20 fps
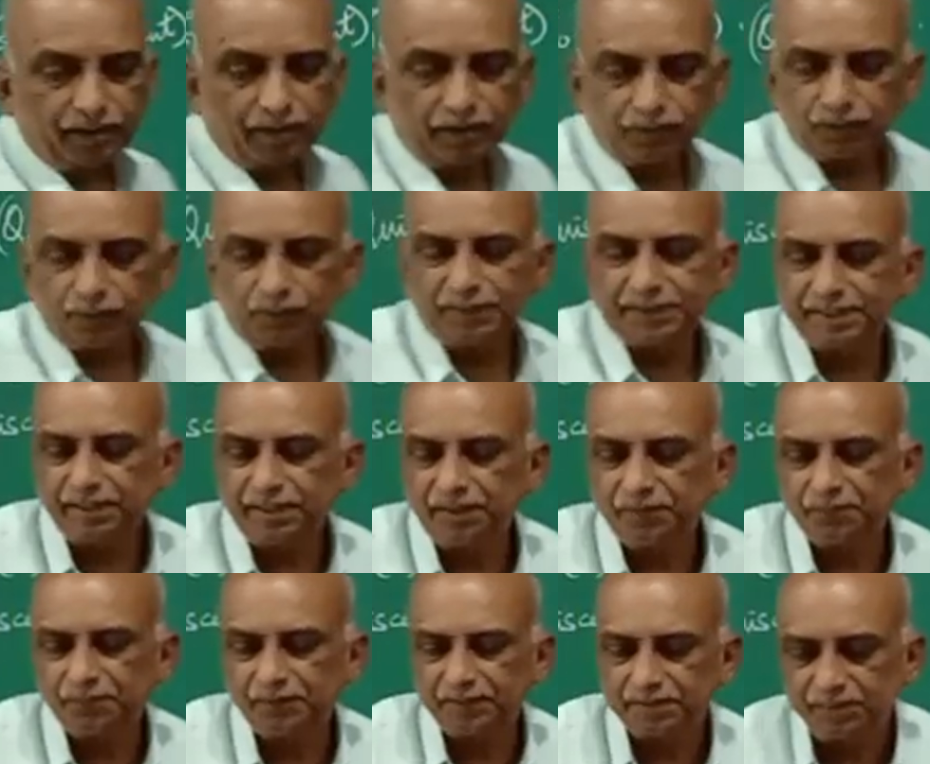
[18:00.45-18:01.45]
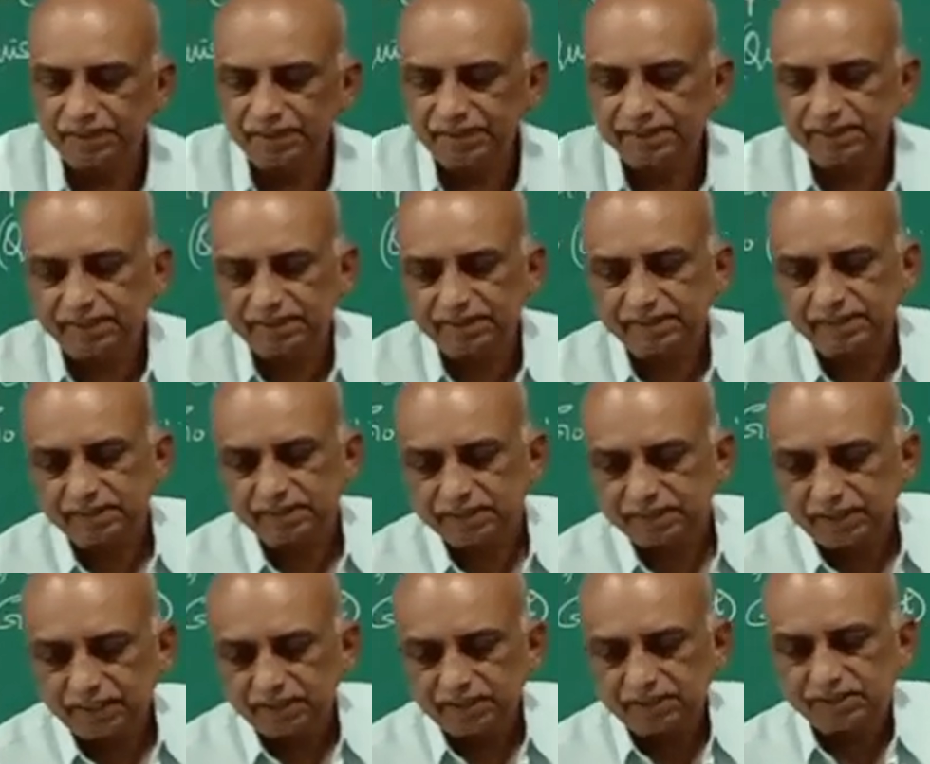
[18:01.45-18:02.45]
quiescent phase means it is the
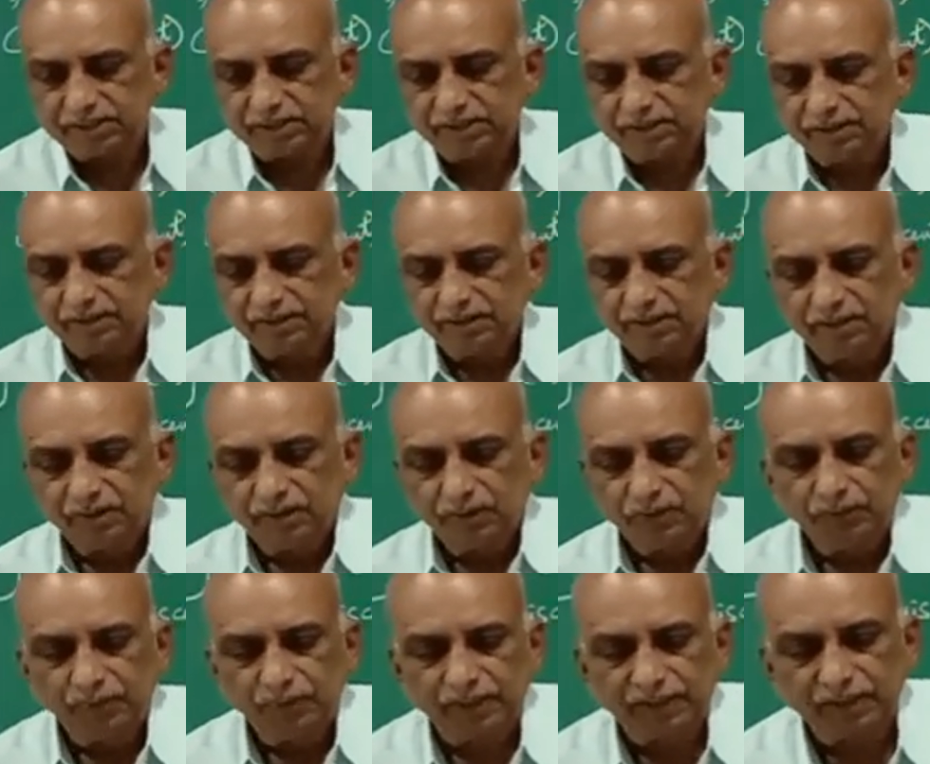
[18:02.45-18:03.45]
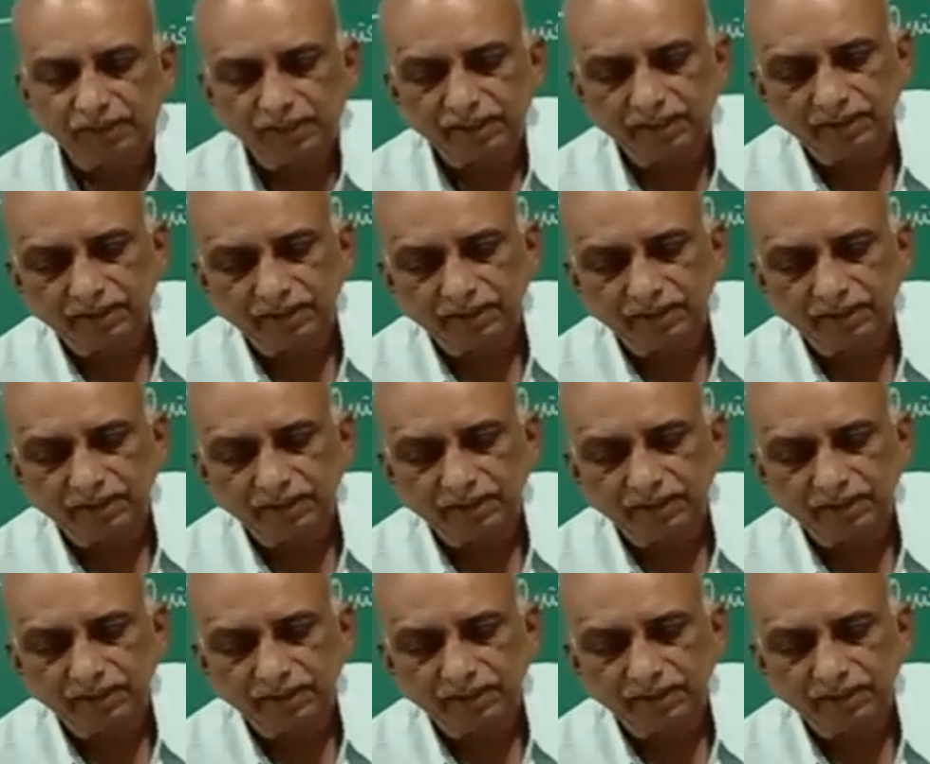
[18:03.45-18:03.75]
stage where the